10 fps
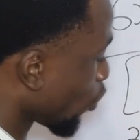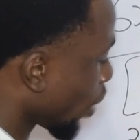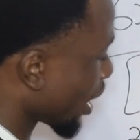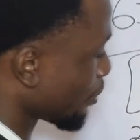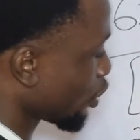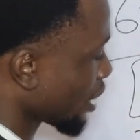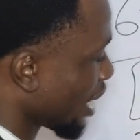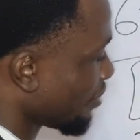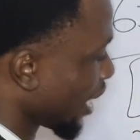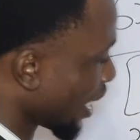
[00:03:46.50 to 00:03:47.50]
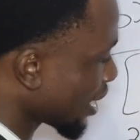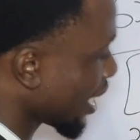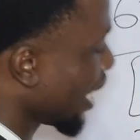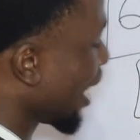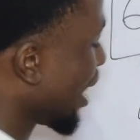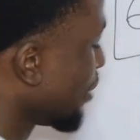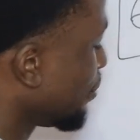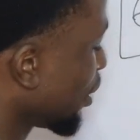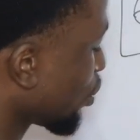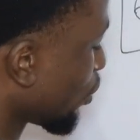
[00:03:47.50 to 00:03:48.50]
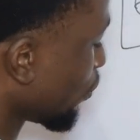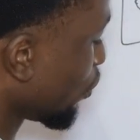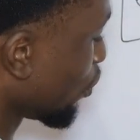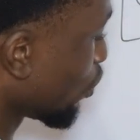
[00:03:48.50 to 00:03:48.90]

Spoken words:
1, I'm going to have x, and in place of